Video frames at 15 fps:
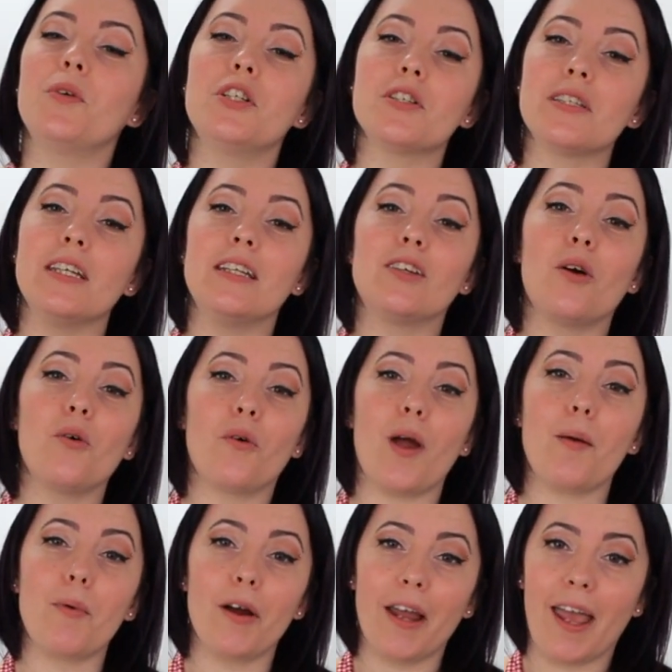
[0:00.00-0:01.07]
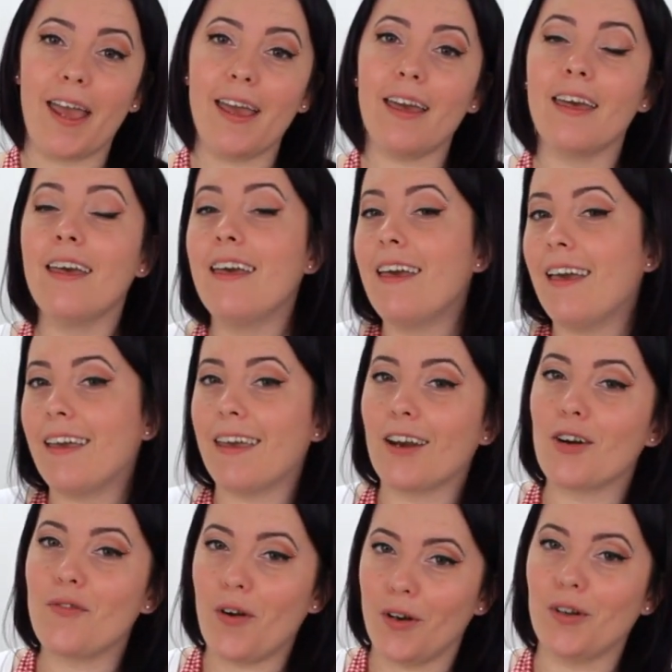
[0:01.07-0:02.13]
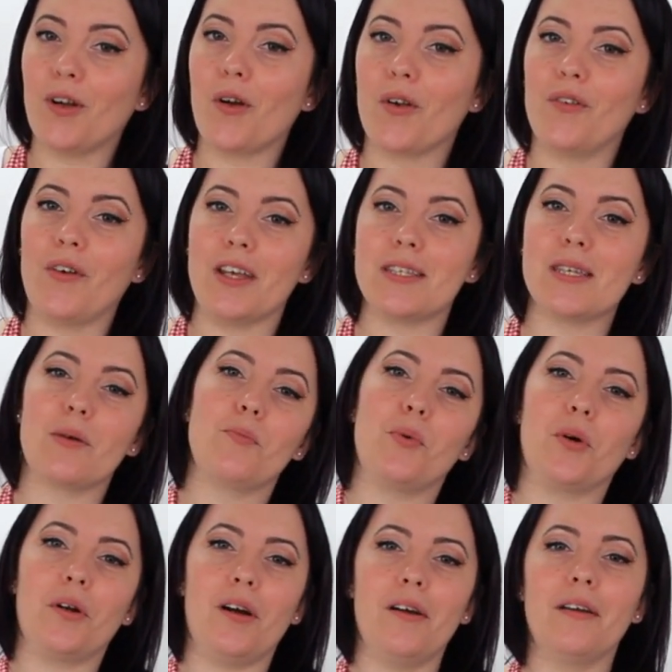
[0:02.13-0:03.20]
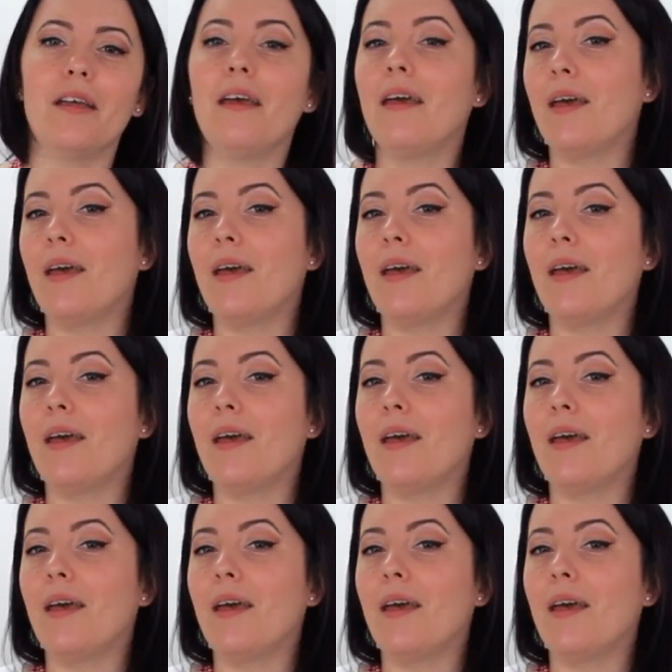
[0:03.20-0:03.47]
We just need to go grab our cake and get our final coat of icing put on.